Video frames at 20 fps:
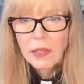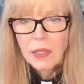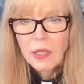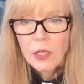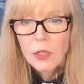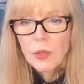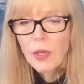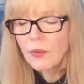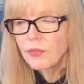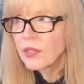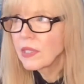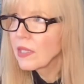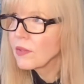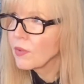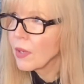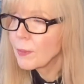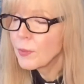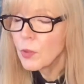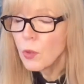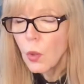You have to give
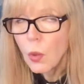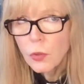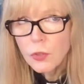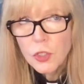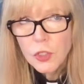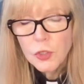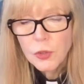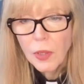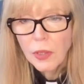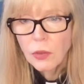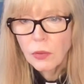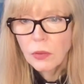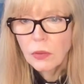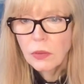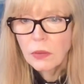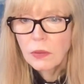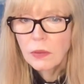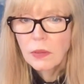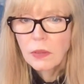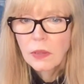up your old
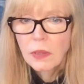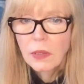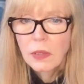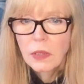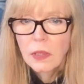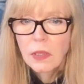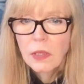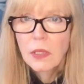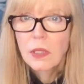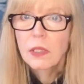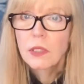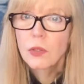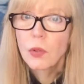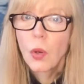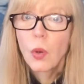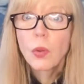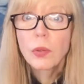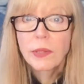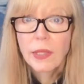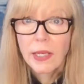struggle, your
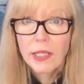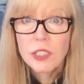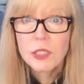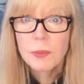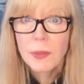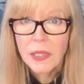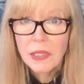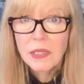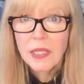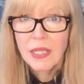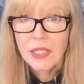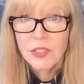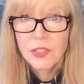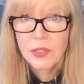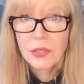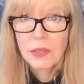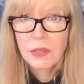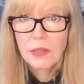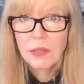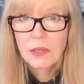old
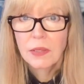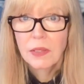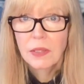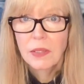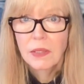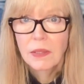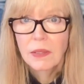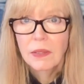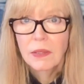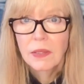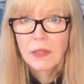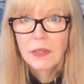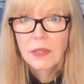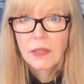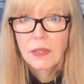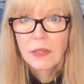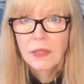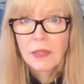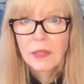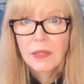expectation,
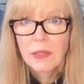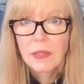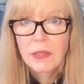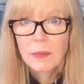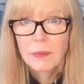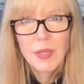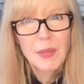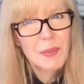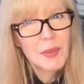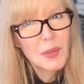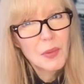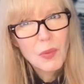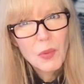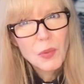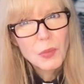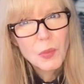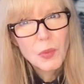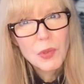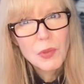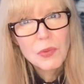maybe your
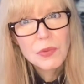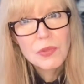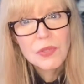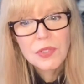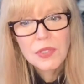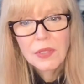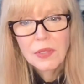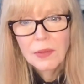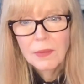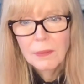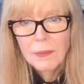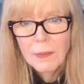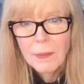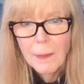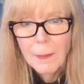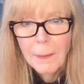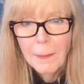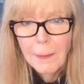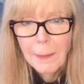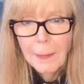old wounds.
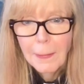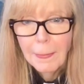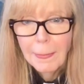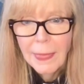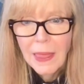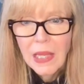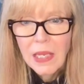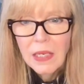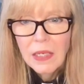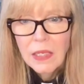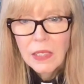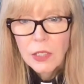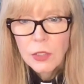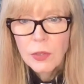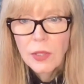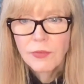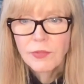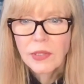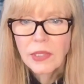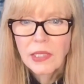You
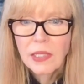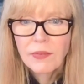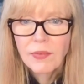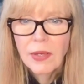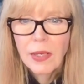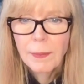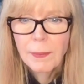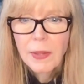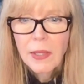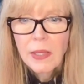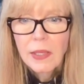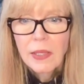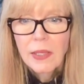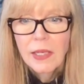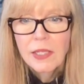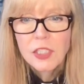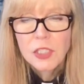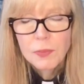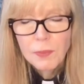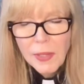have to give up,
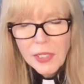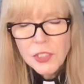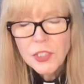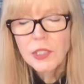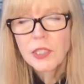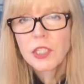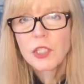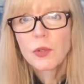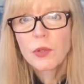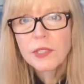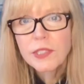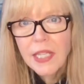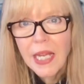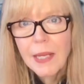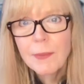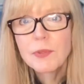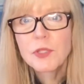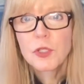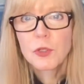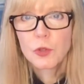especially your
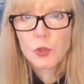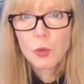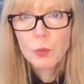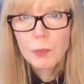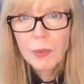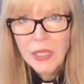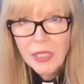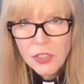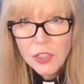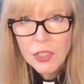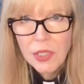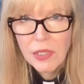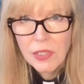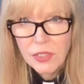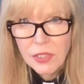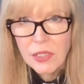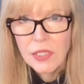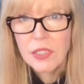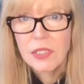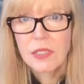attempts to be
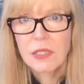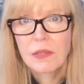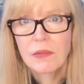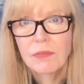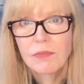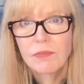Jesus.